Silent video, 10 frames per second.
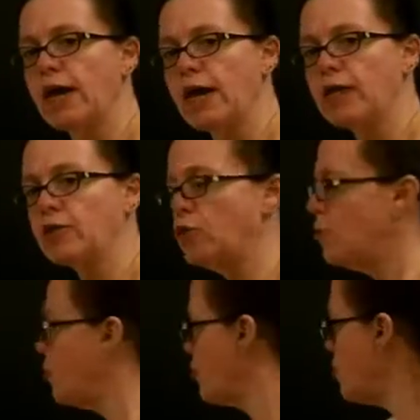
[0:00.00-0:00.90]
And you
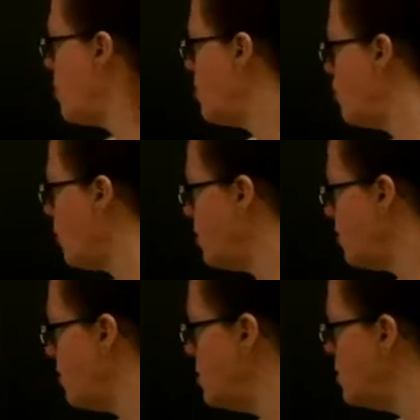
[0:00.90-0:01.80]
know that my
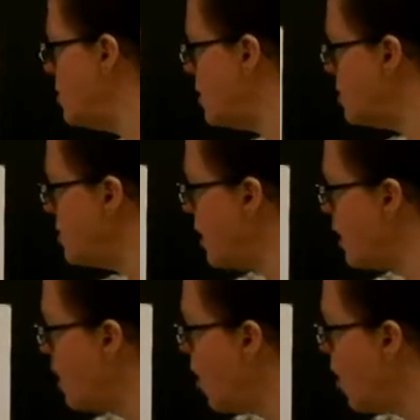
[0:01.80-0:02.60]
preference is that